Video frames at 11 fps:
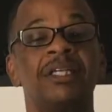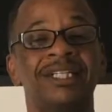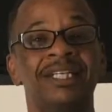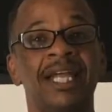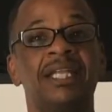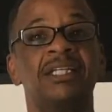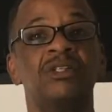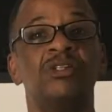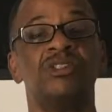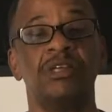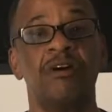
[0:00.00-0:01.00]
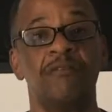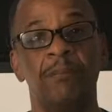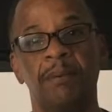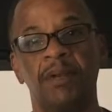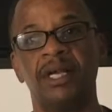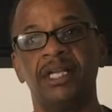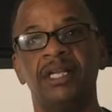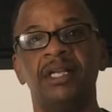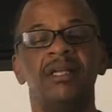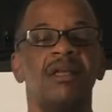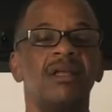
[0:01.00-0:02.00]
connecting yourself and plugging
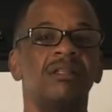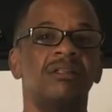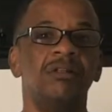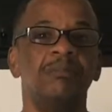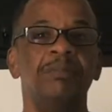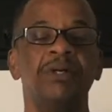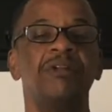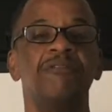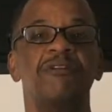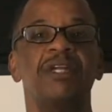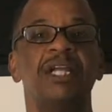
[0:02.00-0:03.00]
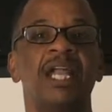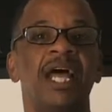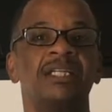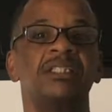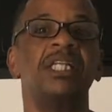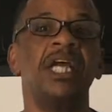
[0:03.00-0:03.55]
in to the Build It For Your Last